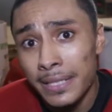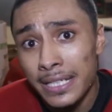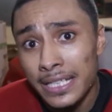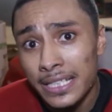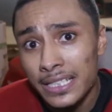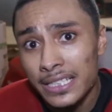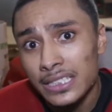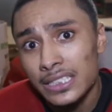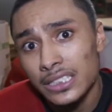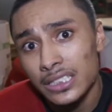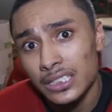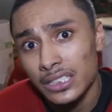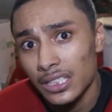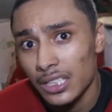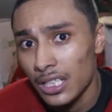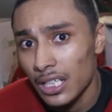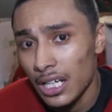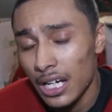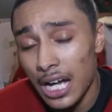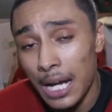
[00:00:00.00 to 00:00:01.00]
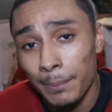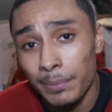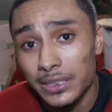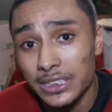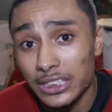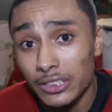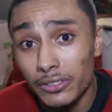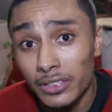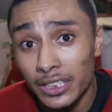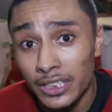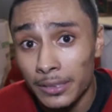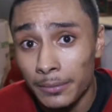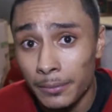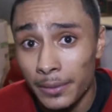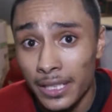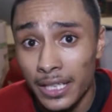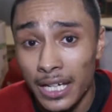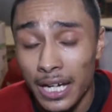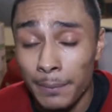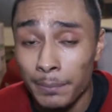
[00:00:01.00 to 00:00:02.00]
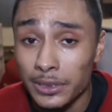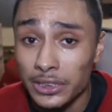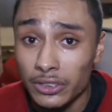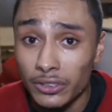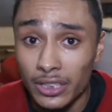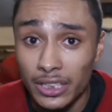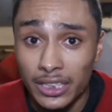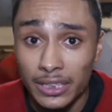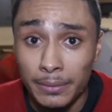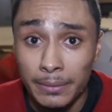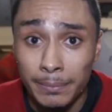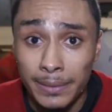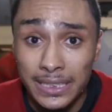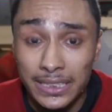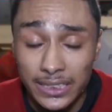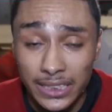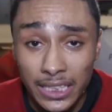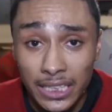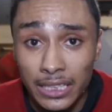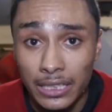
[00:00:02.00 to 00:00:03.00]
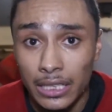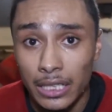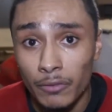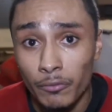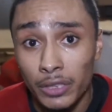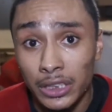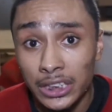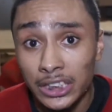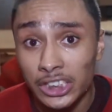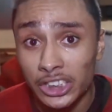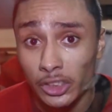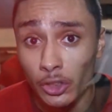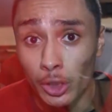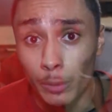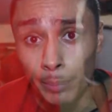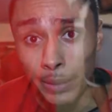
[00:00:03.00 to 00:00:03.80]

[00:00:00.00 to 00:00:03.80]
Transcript: means opportunity, man. Opportunity to be seen and really show the